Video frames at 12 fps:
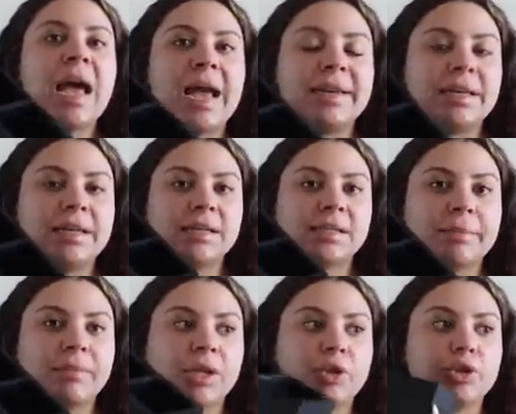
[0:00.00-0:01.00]
I needed
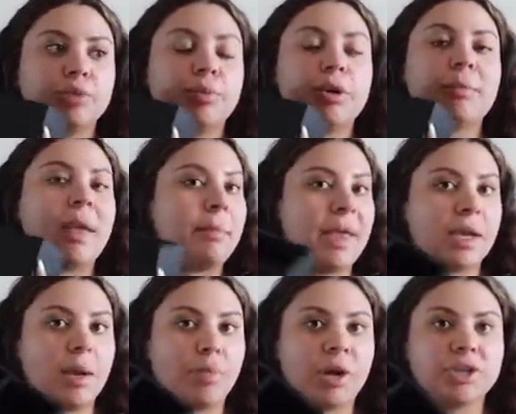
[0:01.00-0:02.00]
something to put my
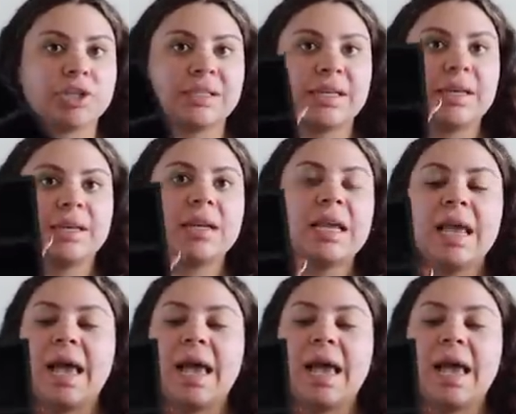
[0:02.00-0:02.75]
makeup brushes in,